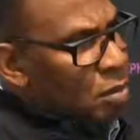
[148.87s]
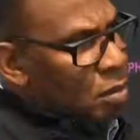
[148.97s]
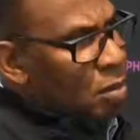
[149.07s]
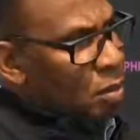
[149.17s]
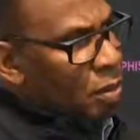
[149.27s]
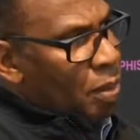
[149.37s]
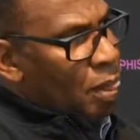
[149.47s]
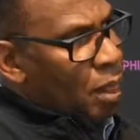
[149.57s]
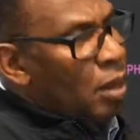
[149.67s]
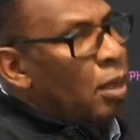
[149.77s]
boxing.
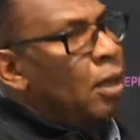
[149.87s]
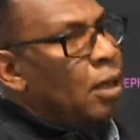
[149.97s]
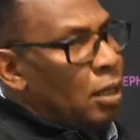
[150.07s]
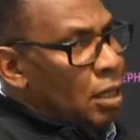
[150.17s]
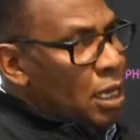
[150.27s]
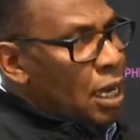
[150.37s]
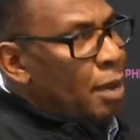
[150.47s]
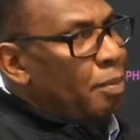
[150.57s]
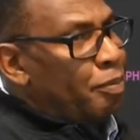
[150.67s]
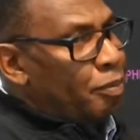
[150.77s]
And you also,
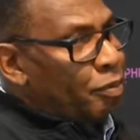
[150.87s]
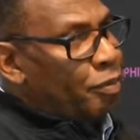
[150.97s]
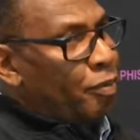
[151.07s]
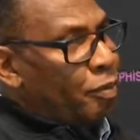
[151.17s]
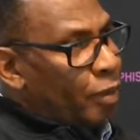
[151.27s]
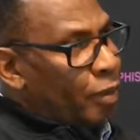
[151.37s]
were you running? You were